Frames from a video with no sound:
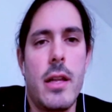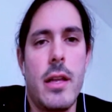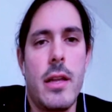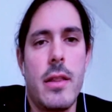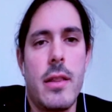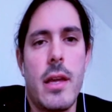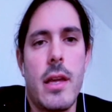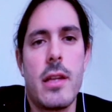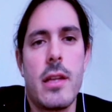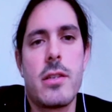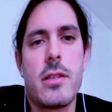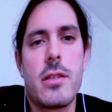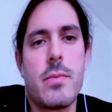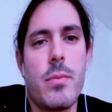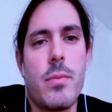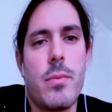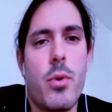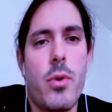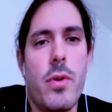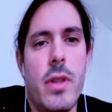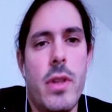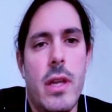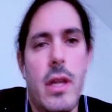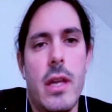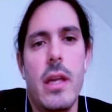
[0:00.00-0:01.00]
That's more
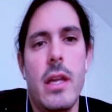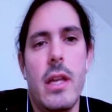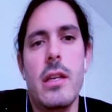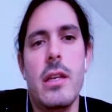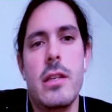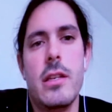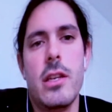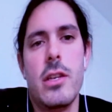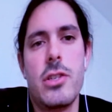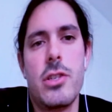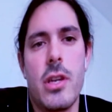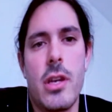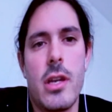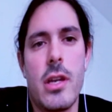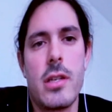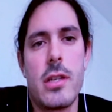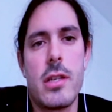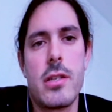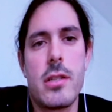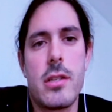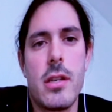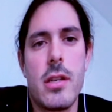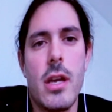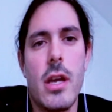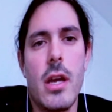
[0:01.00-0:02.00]
the
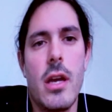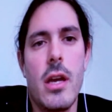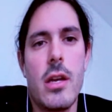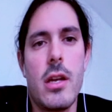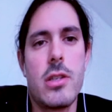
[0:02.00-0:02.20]
indigenous